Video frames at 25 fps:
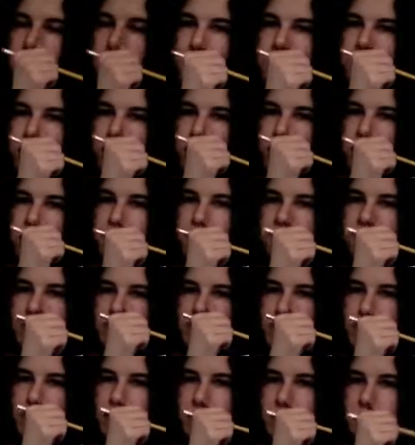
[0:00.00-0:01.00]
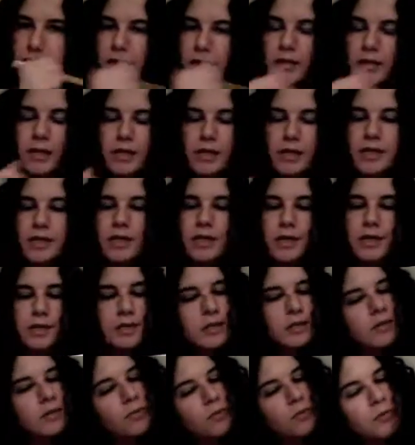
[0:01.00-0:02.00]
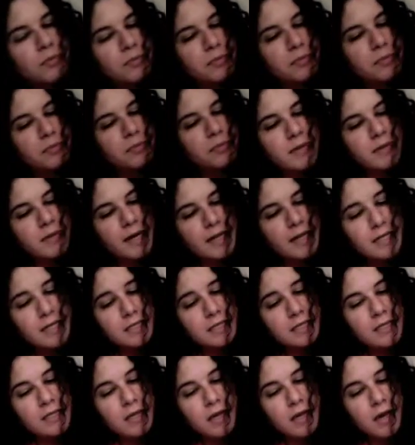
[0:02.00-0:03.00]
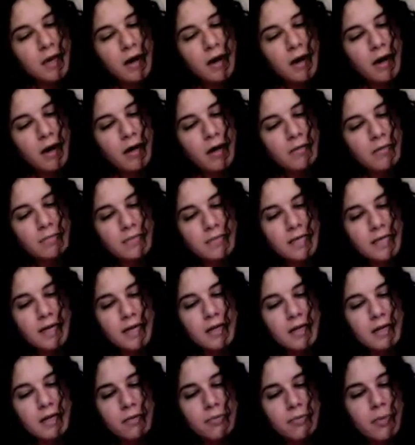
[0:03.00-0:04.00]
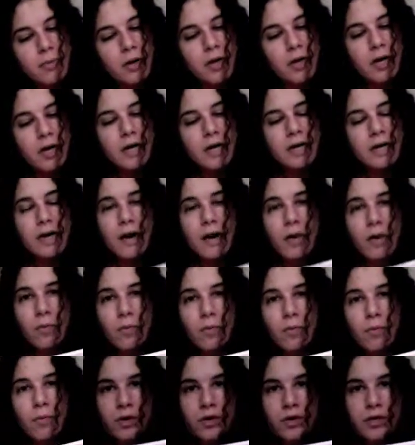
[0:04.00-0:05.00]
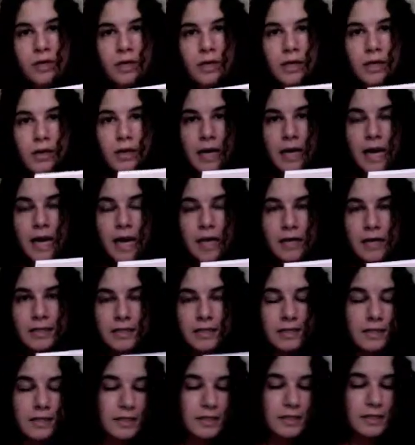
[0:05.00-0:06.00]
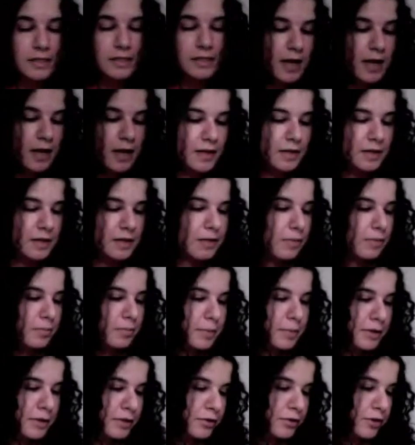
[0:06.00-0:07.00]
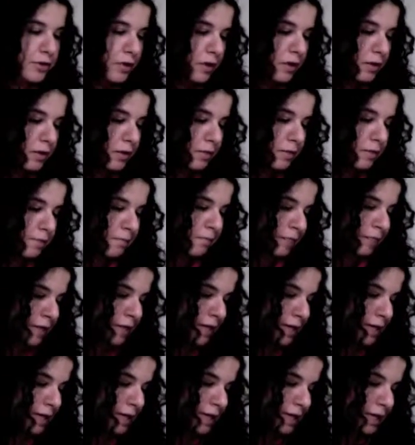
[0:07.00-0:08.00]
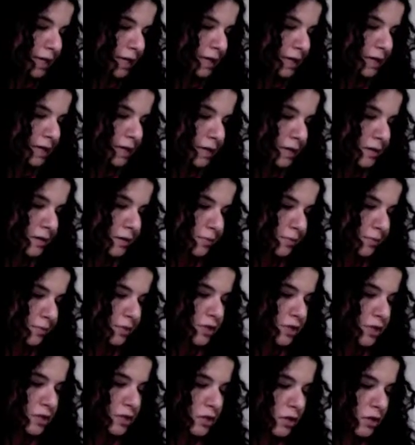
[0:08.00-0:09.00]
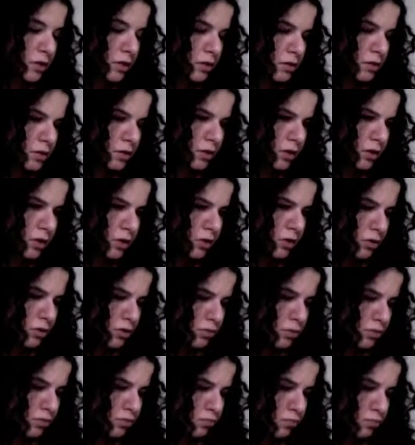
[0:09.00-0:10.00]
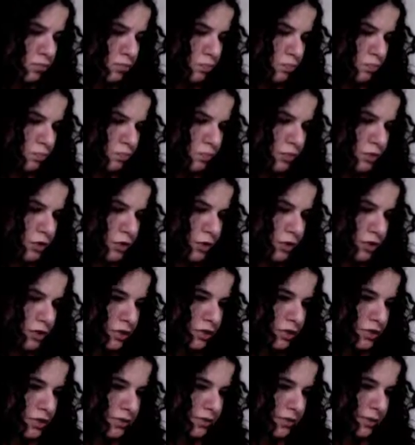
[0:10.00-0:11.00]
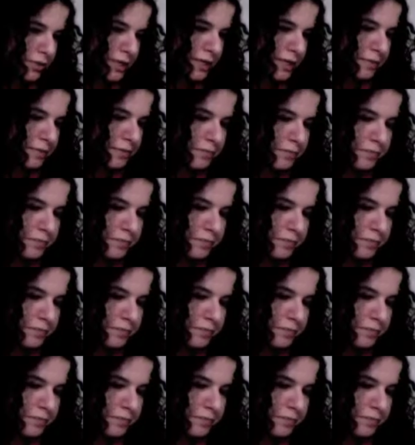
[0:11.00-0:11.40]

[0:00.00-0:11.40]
any of these would be right. Second part, a word that has a sa in the middle. There's also, no, there's 3